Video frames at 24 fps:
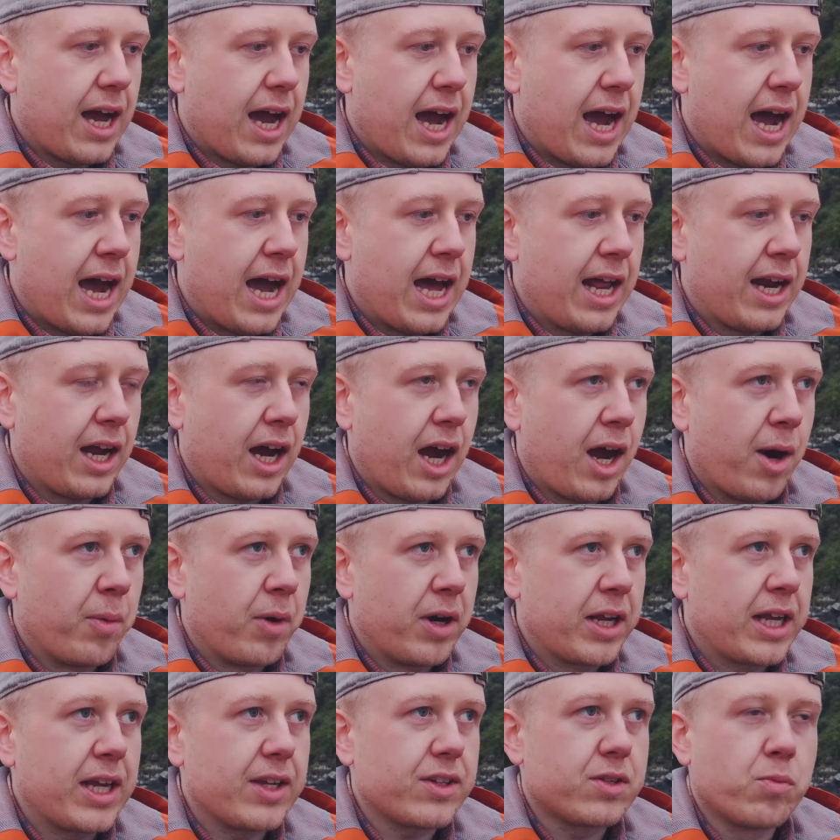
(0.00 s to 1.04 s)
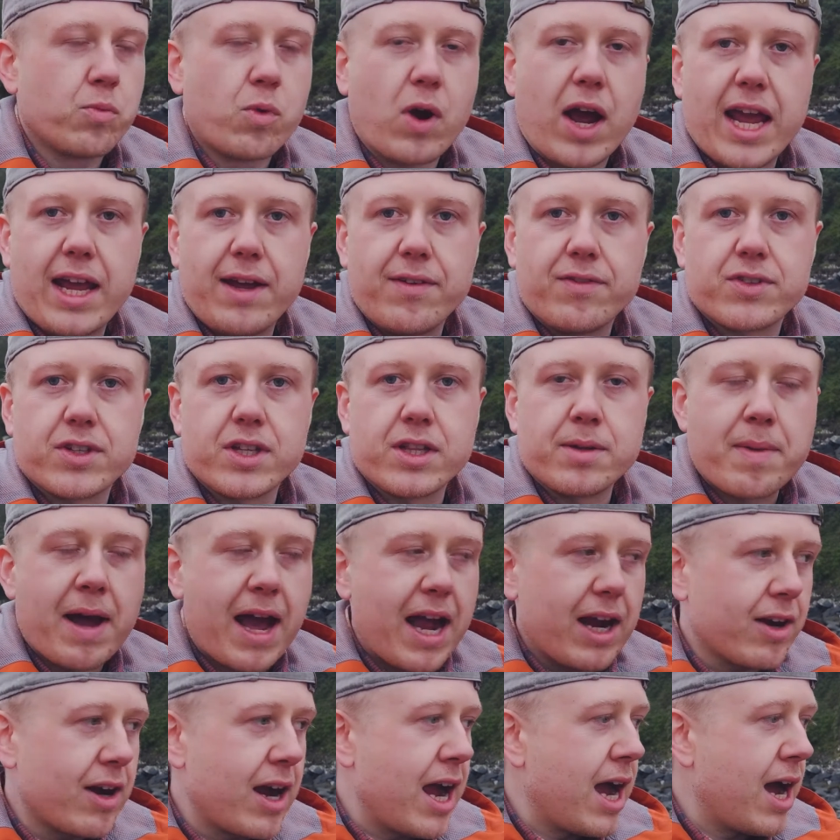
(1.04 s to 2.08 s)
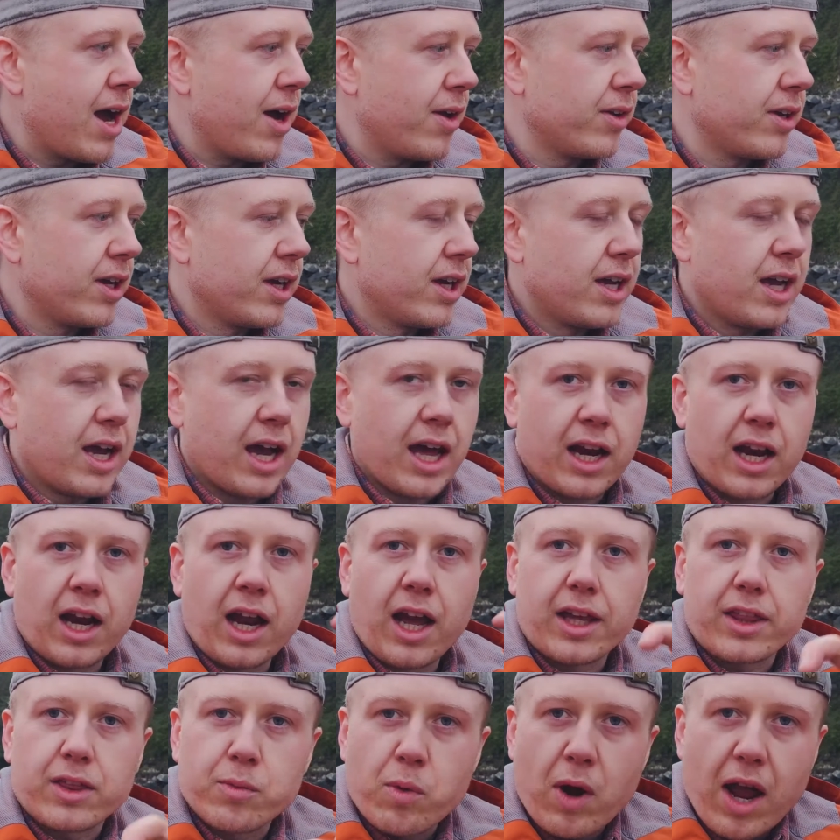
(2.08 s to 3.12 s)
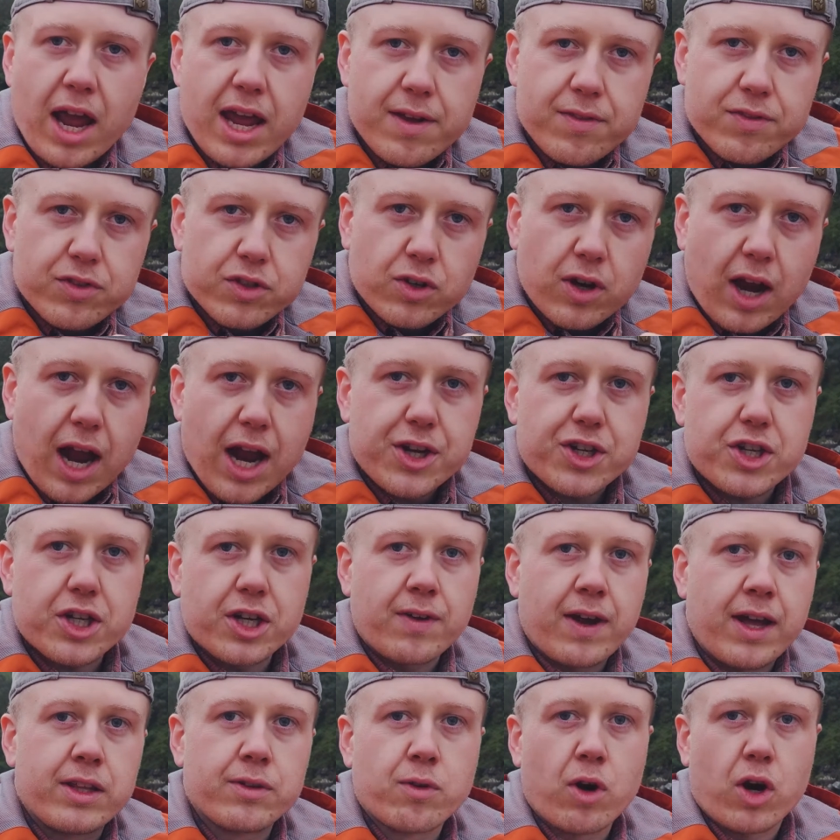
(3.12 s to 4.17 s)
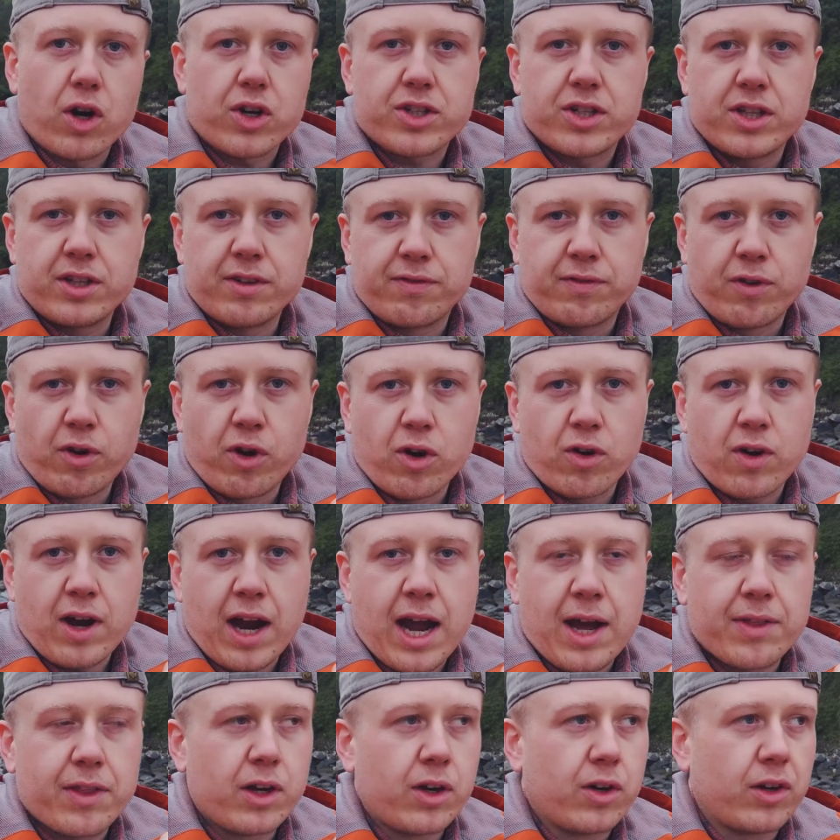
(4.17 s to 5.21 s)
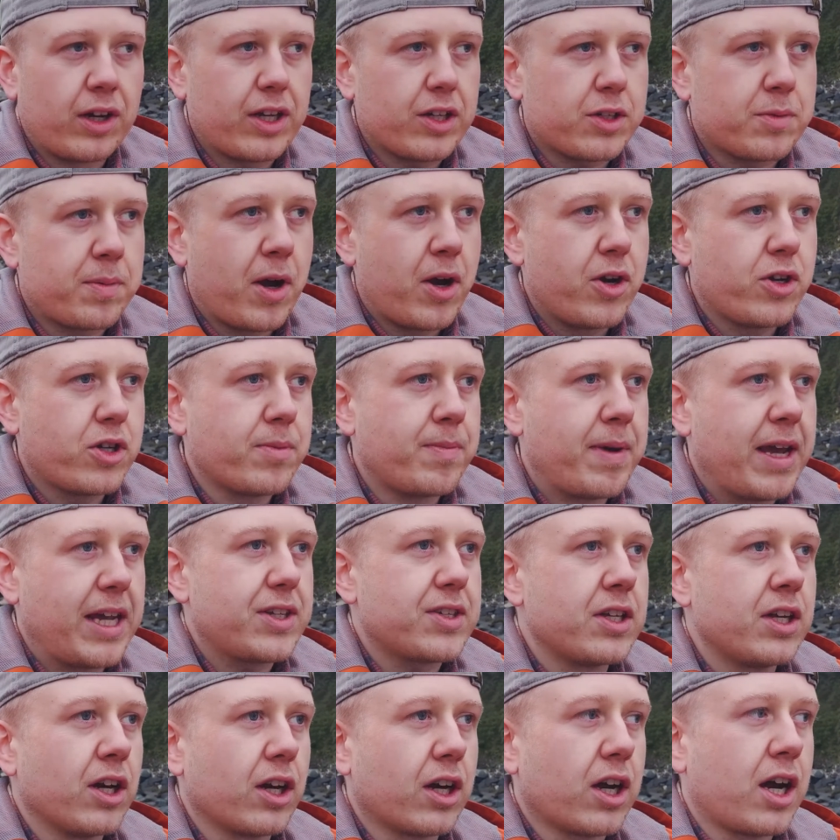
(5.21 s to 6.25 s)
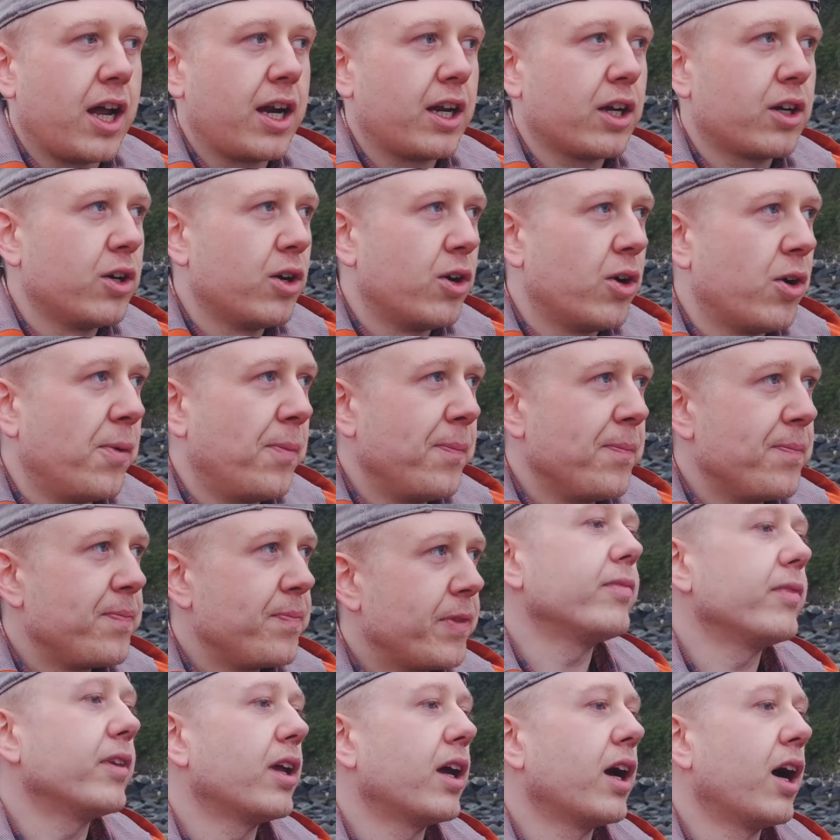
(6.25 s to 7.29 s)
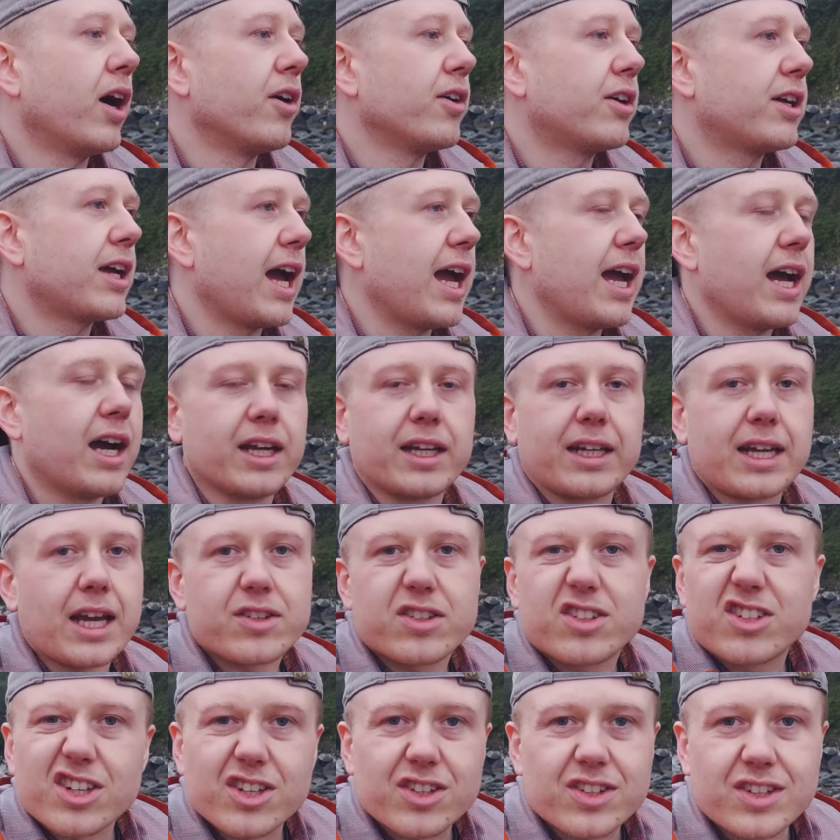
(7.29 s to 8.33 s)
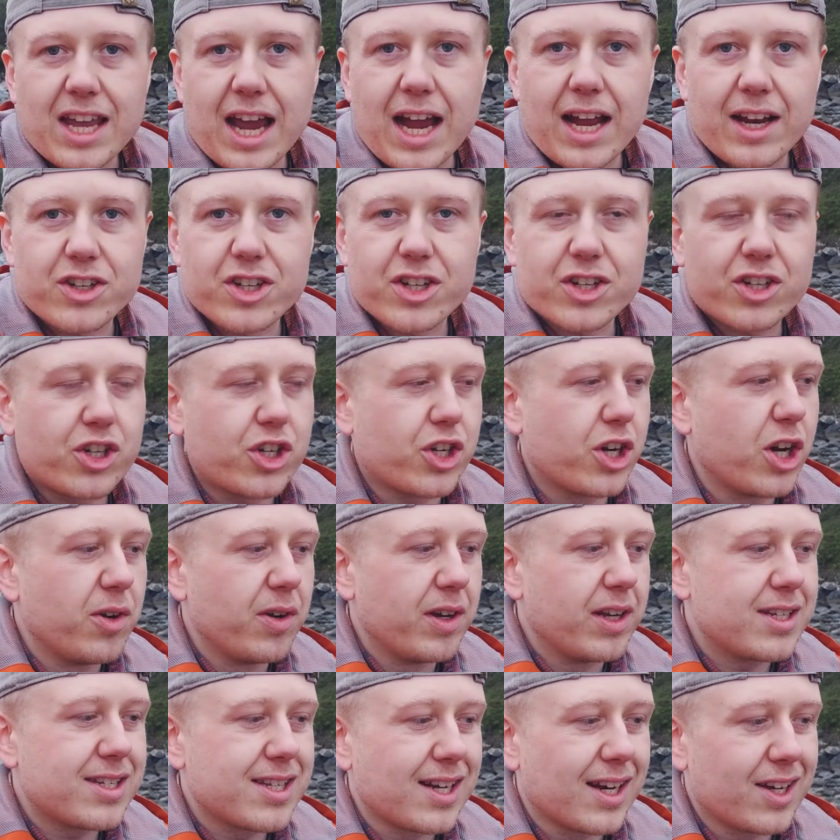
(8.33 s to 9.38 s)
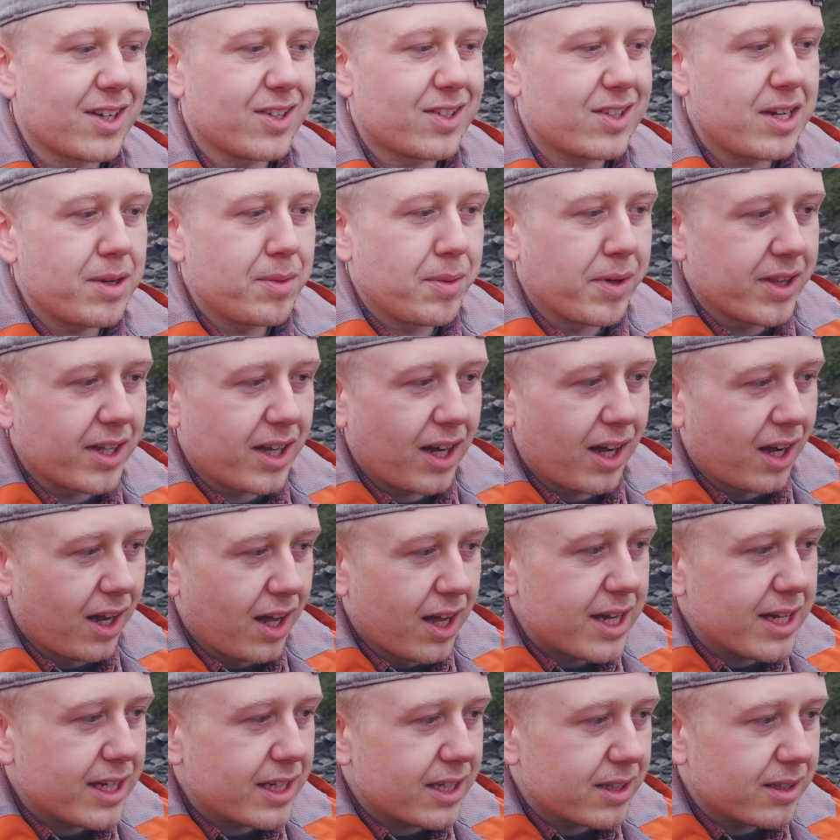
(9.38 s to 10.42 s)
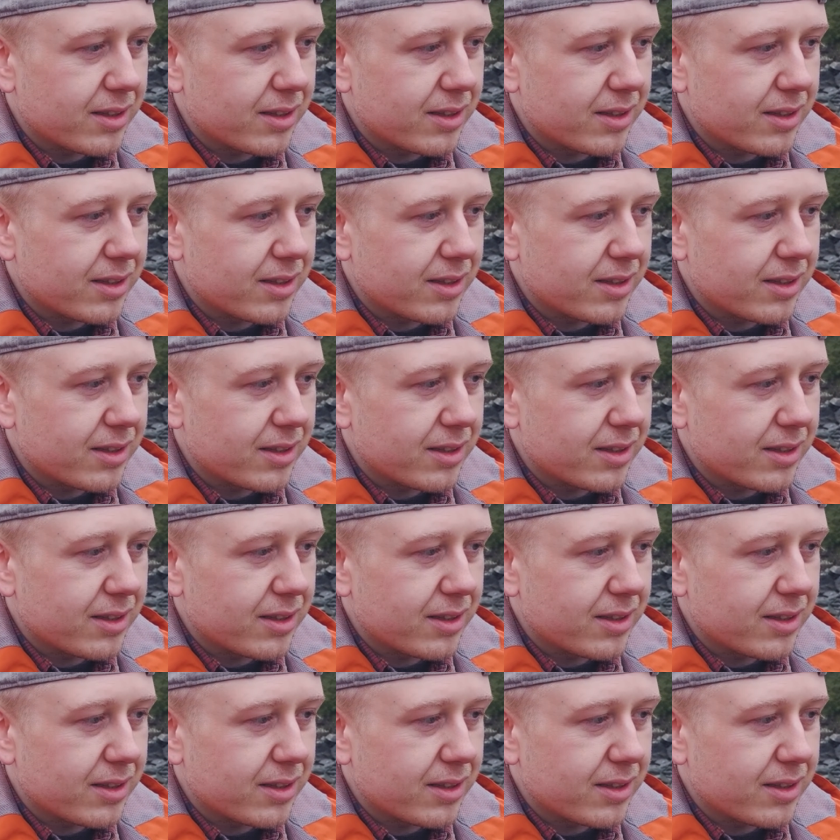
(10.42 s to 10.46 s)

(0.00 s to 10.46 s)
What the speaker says: And I want to get some waves in the background, and I like the waves crashing around the rocks in the foreground. The long exposure makes it look kind of cool. Okay, I guess just shoot until I see one that I like.